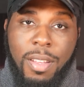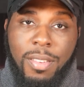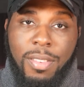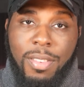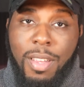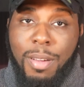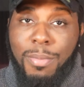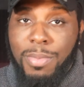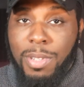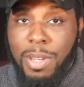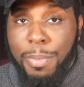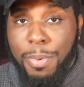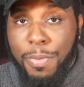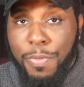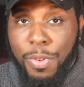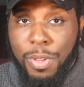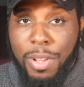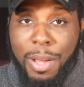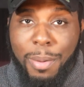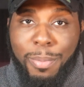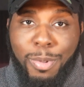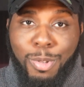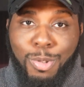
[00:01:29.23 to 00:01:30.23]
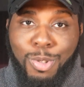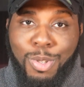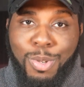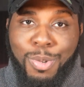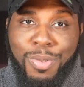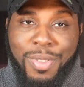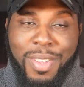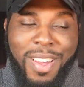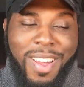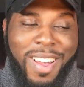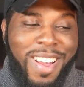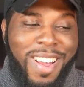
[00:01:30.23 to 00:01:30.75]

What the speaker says: Thumbs up if you like Bluetooth.